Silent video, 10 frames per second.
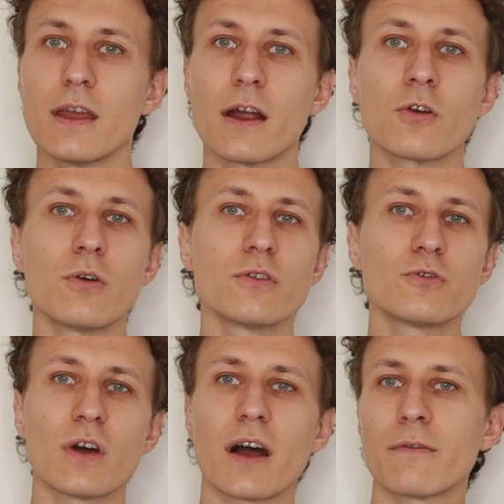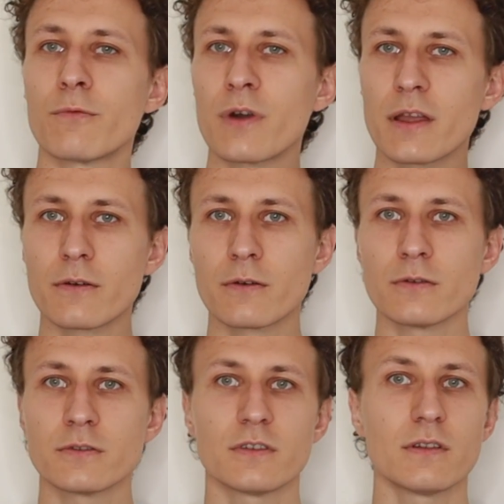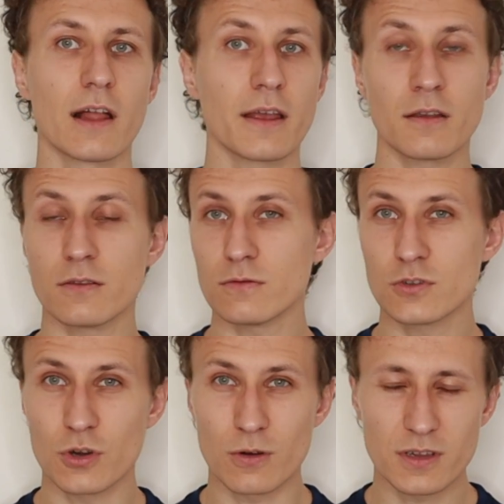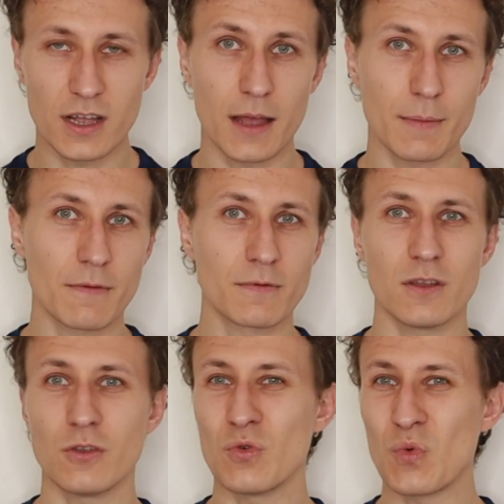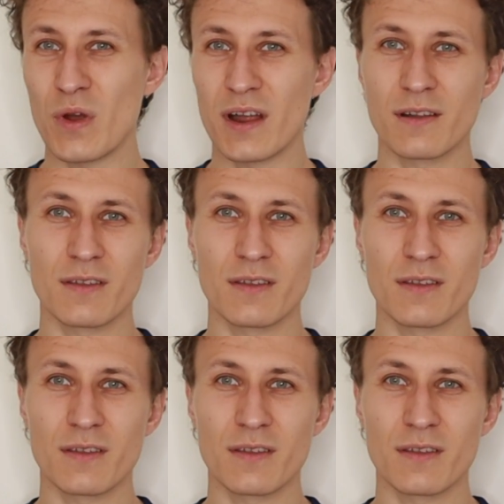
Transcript: they are going to have wrinkles like in short time after you wear